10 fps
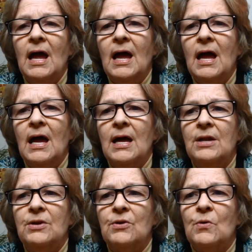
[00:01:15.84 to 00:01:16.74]

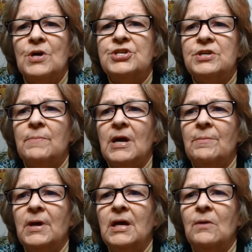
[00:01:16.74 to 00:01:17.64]
And your question may
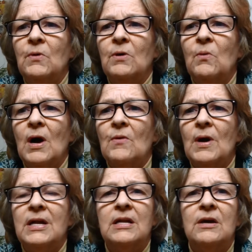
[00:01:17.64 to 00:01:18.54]
be, well, why do I
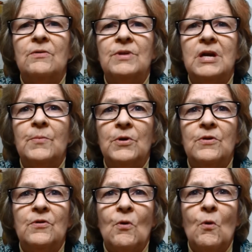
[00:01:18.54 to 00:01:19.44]
need to go deeper into
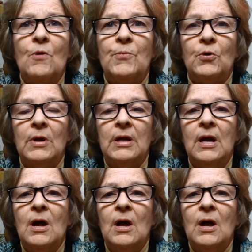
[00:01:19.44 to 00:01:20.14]
the cord pulling?